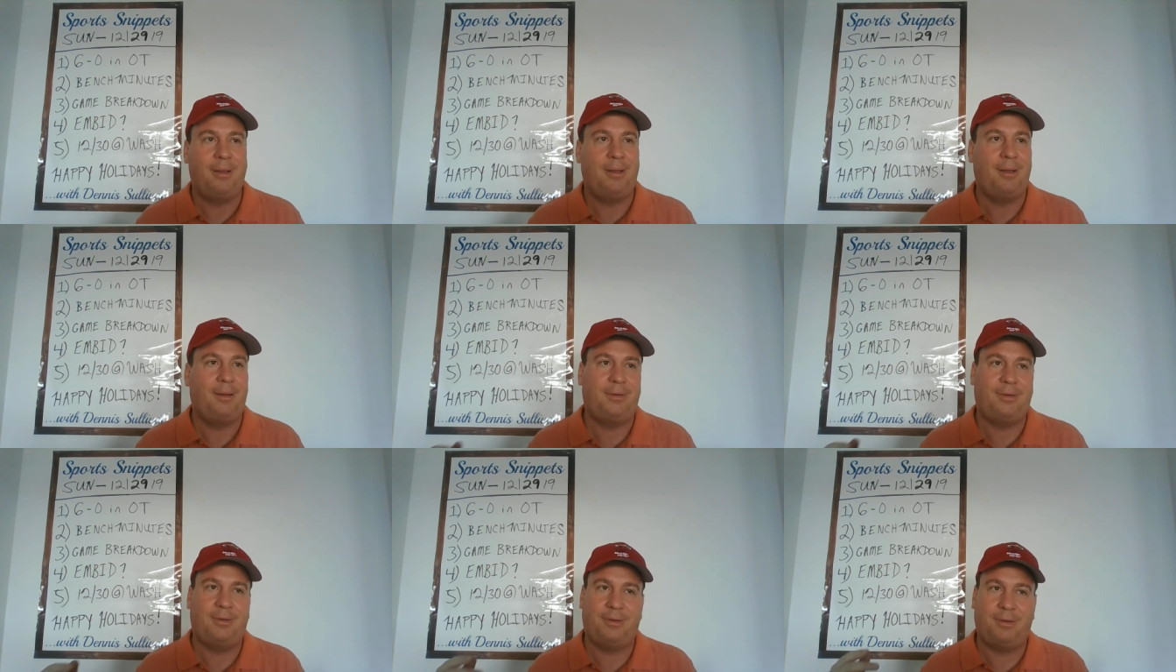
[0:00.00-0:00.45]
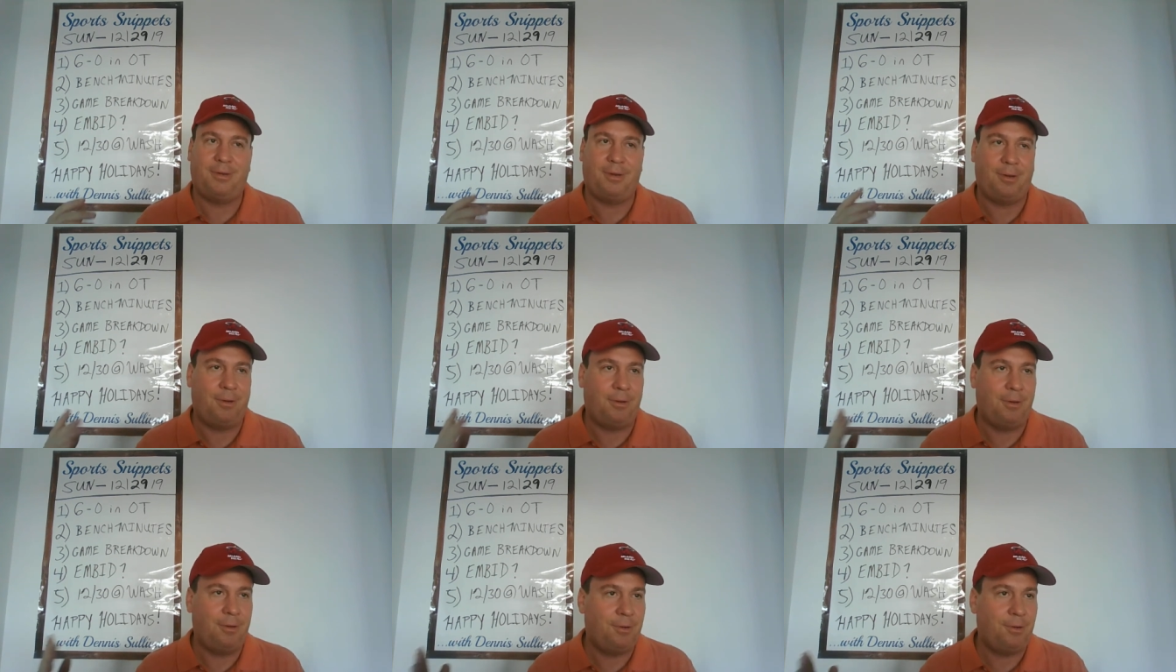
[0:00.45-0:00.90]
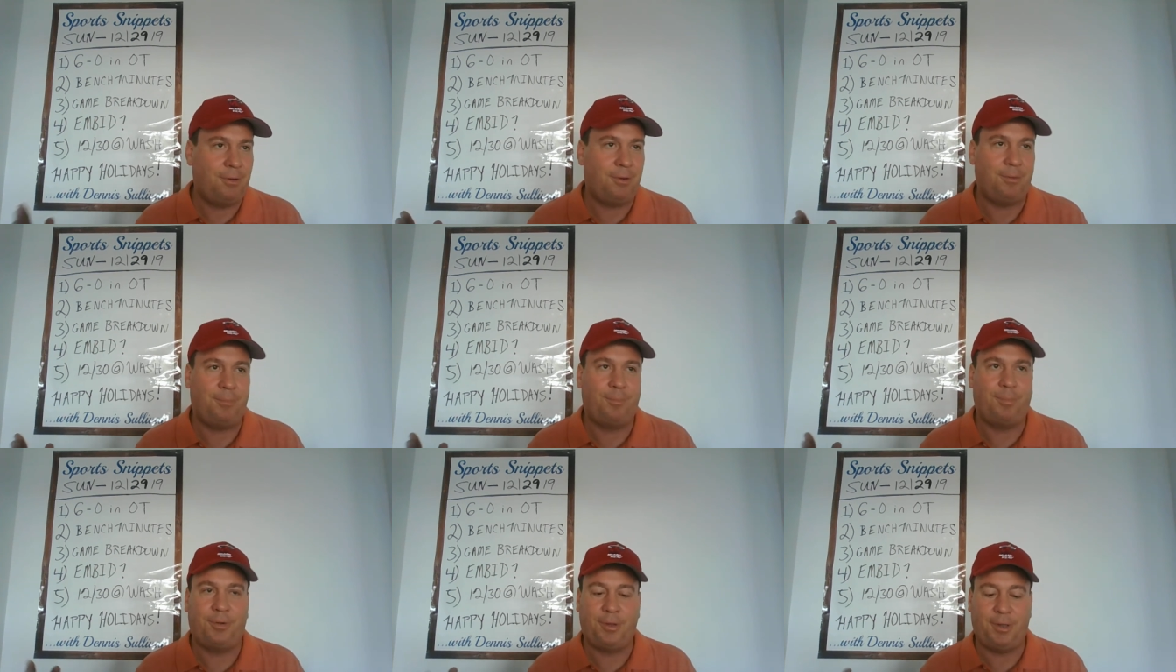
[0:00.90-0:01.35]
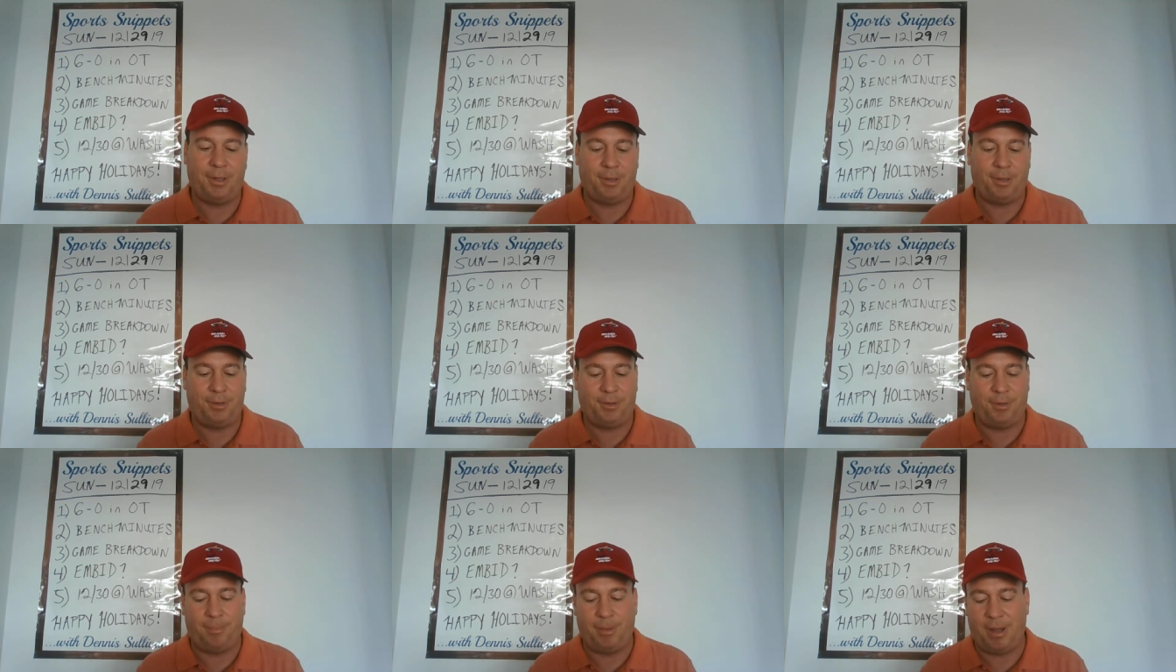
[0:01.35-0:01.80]
This is a good
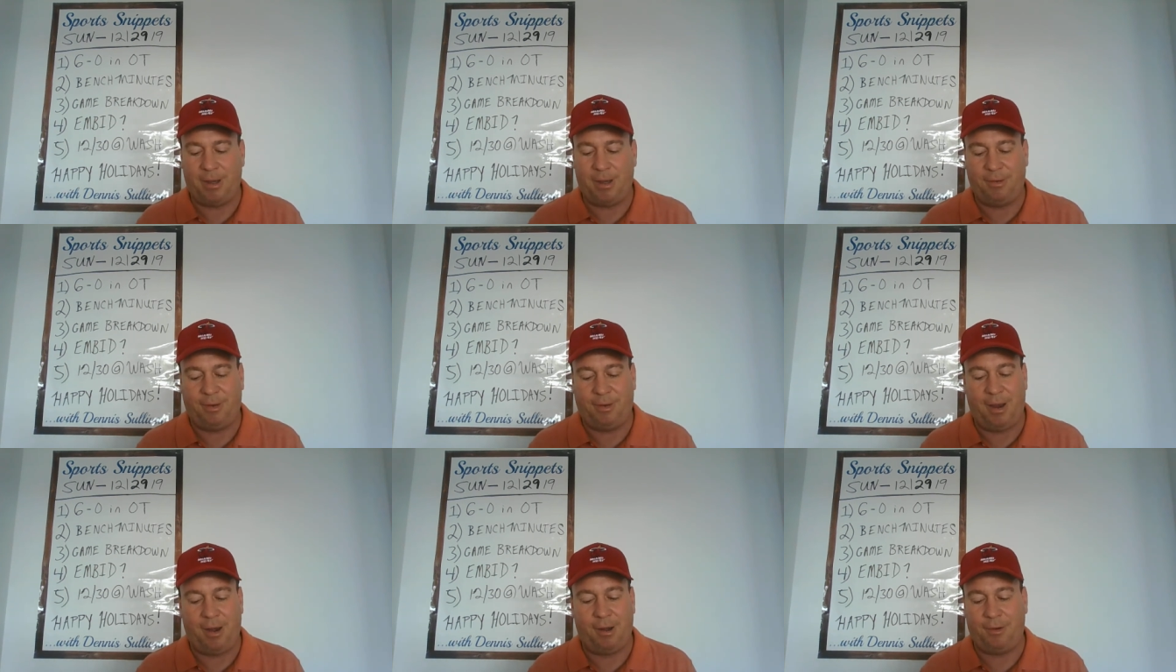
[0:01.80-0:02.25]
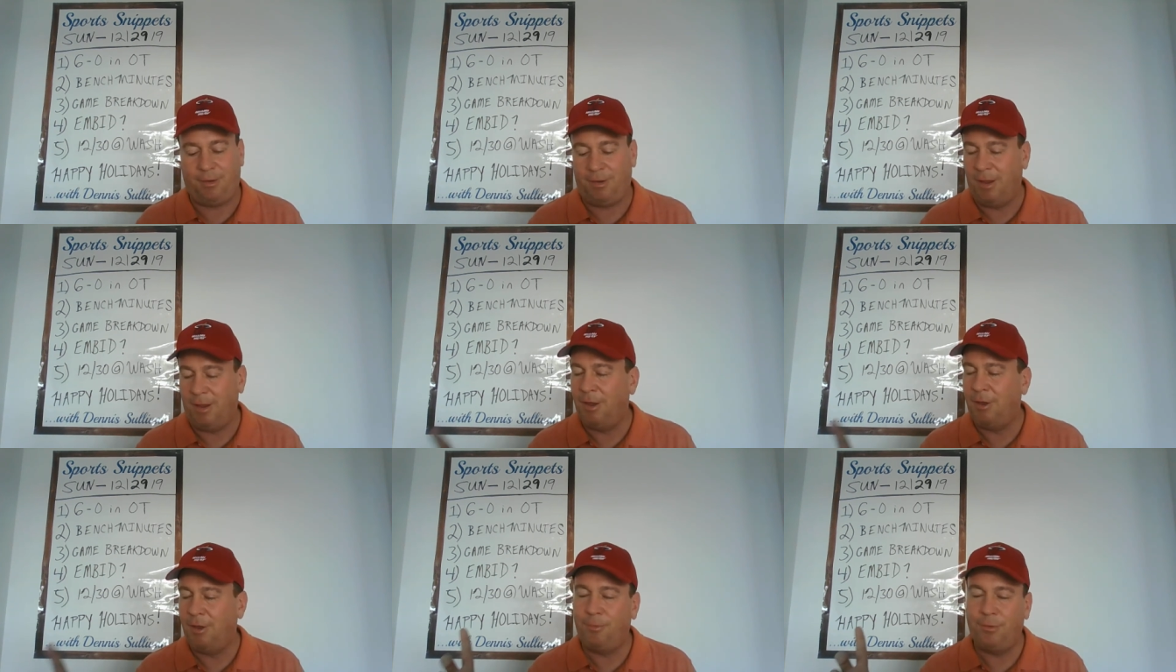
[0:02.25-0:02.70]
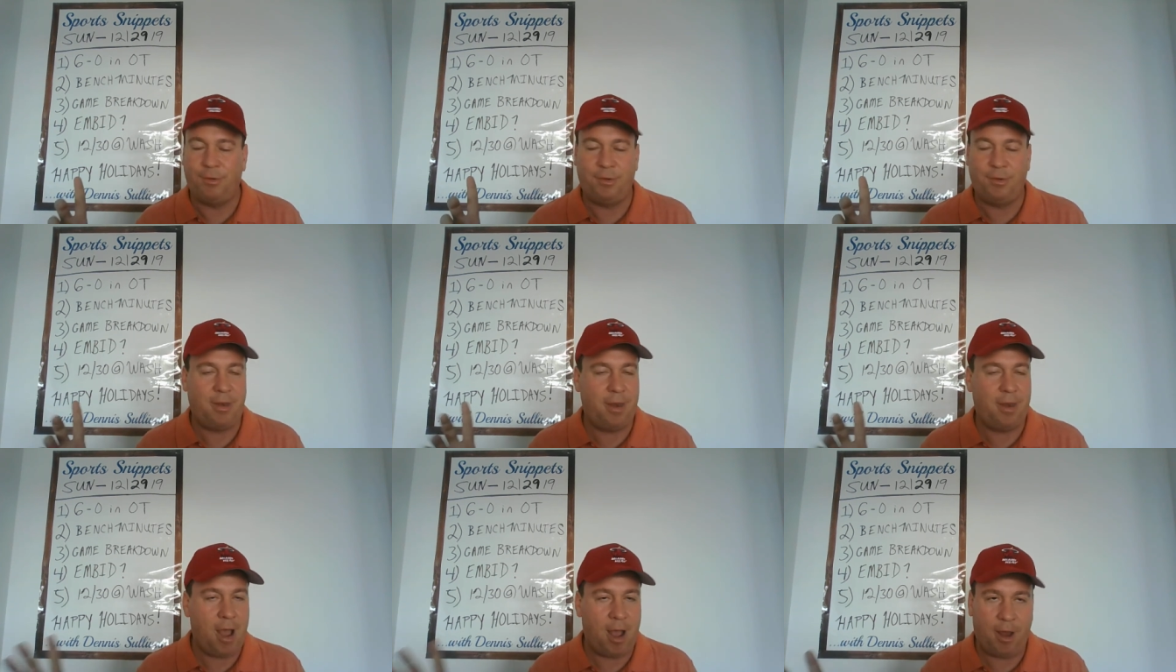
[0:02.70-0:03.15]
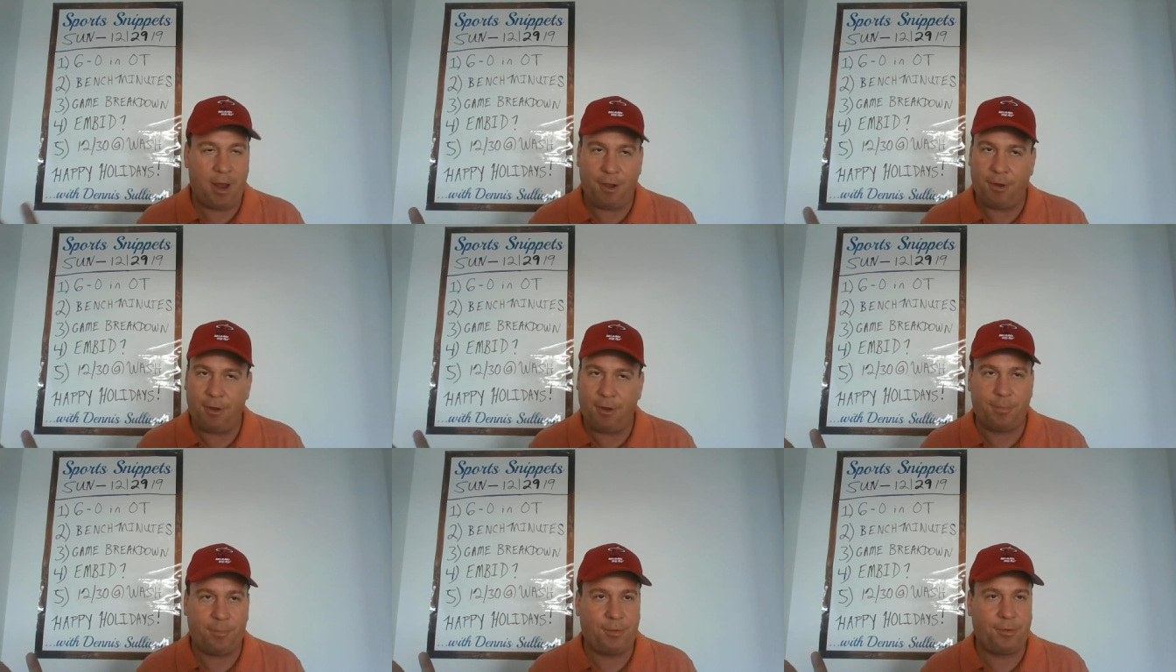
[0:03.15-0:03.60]
player. Tobias Harris was not
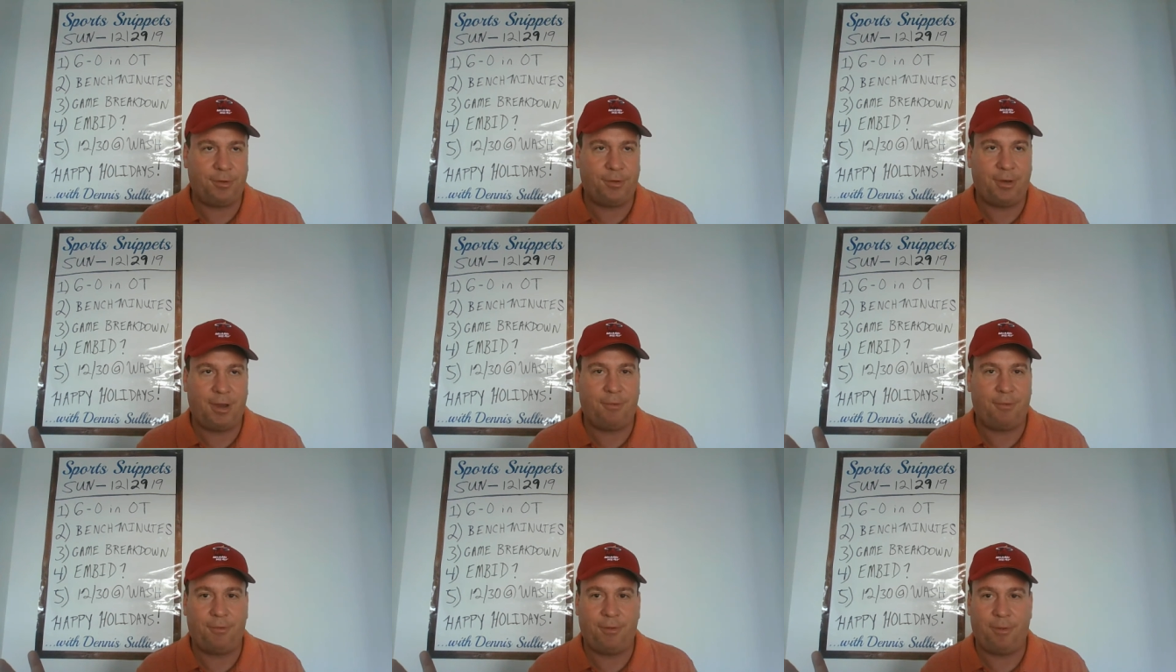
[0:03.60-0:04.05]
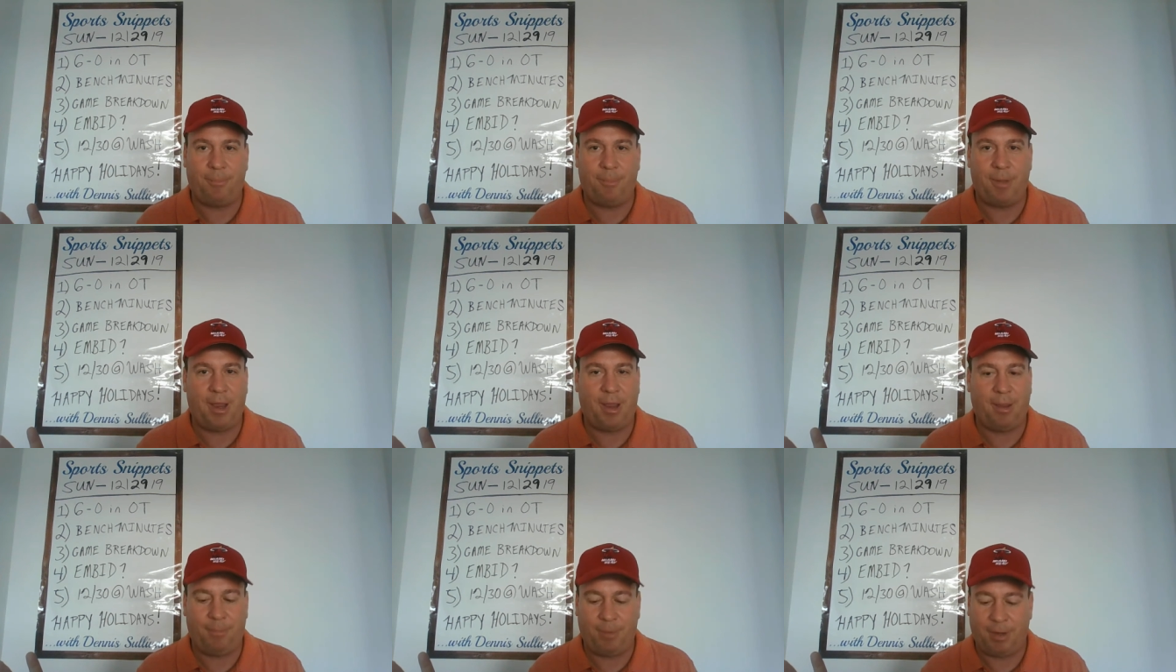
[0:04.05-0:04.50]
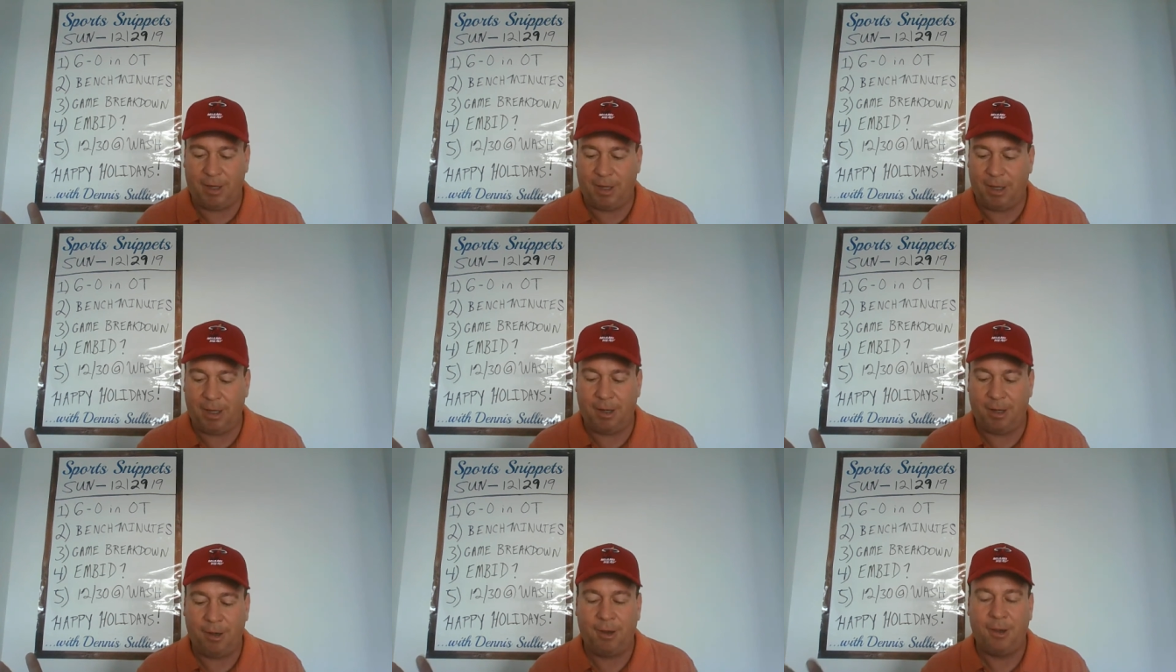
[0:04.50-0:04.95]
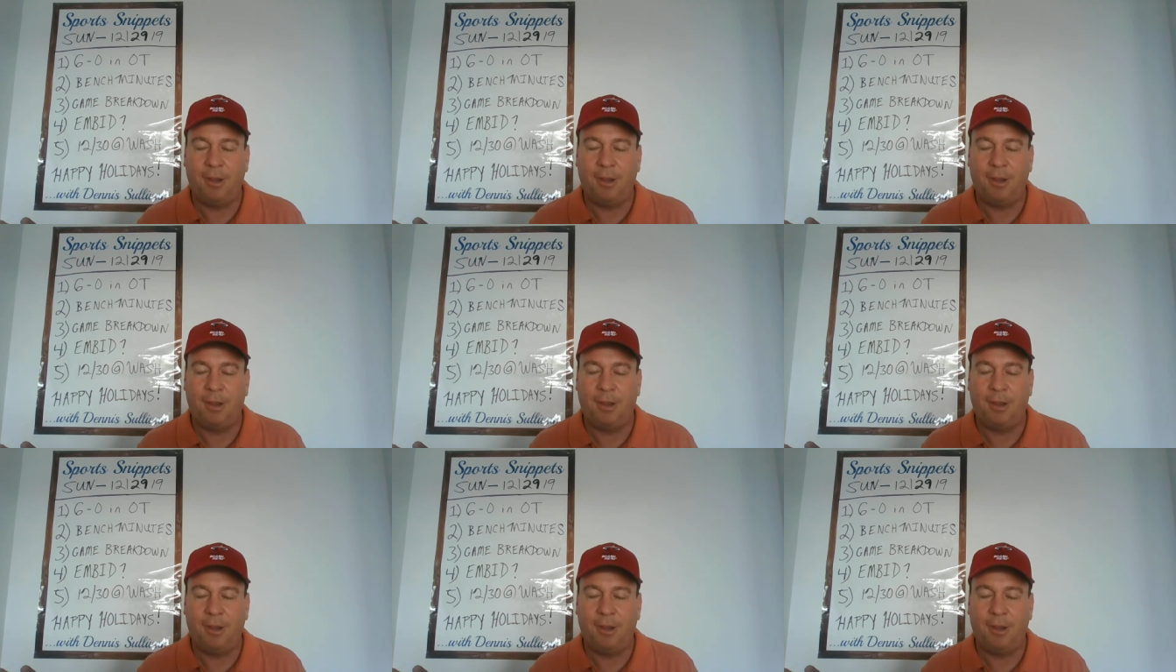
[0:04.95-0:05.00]
100% for the Miami Heat.